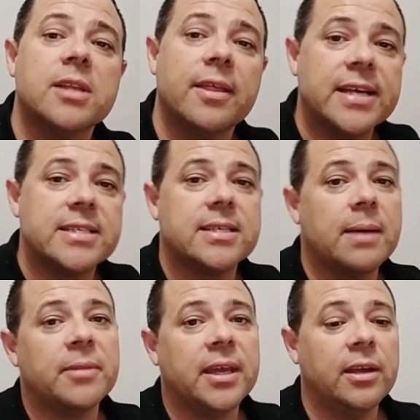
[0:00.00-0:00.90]
Like, that's
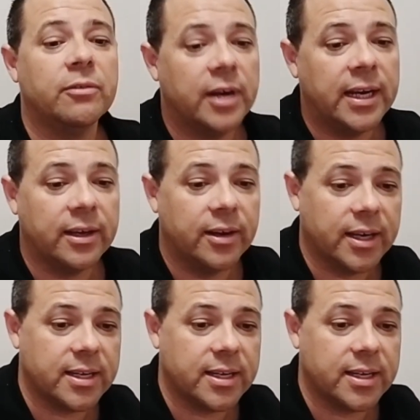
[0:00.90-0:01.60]
something you really got to